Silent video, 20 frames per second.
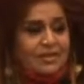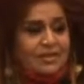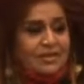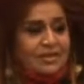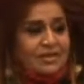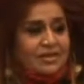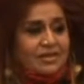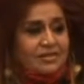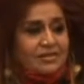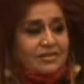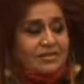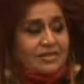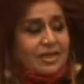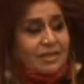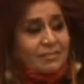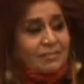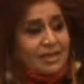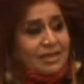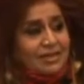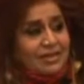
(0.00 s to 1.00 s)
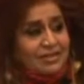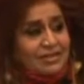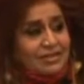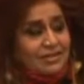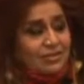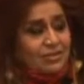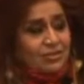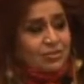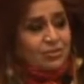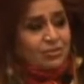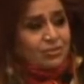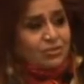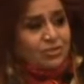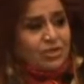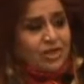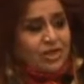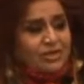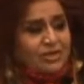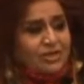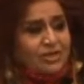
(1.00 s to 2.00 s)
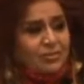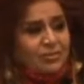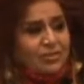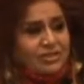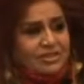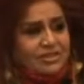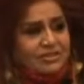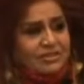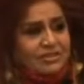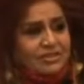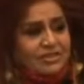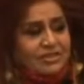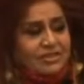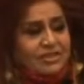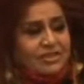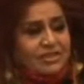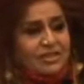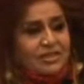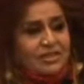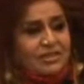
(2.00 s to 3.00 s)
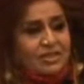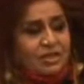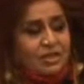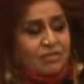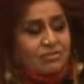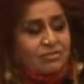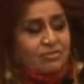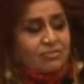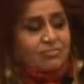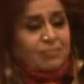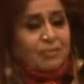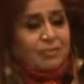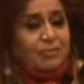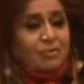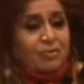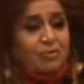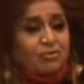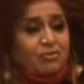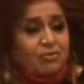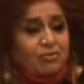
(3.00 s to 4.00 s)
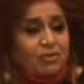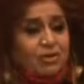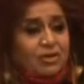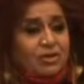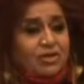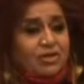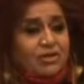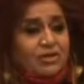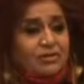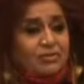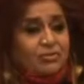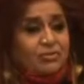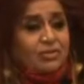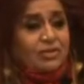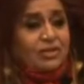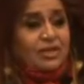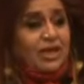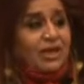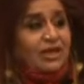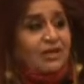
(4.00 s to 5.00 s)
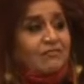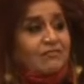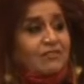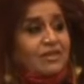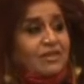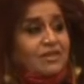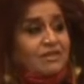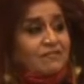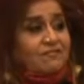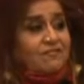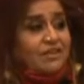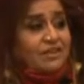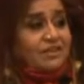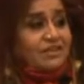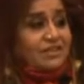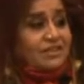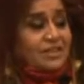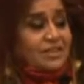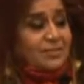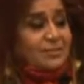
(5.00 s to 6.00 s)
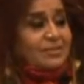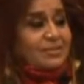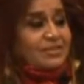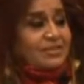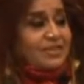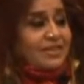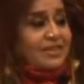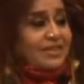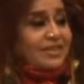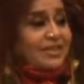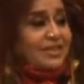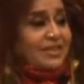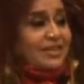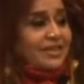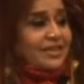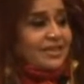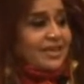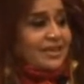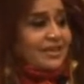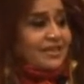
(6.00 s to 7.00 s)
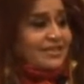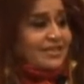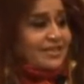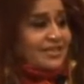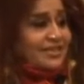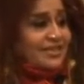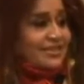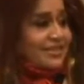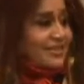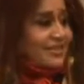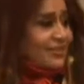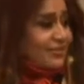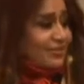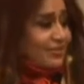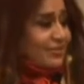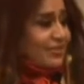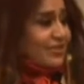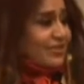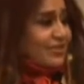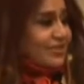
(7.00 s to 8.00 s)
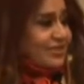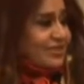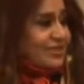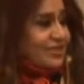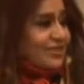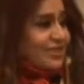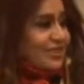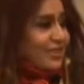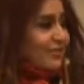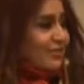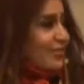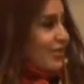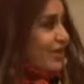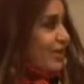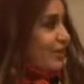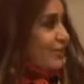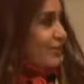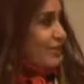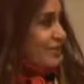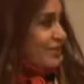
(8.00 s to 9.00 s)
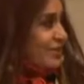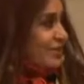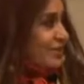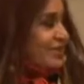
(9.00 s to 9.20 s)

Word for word: Uh, the Time magazine has a huge article once I read that thousands of people all the world would die of kidney failure and sleep and still color their, you know, their skin or hair with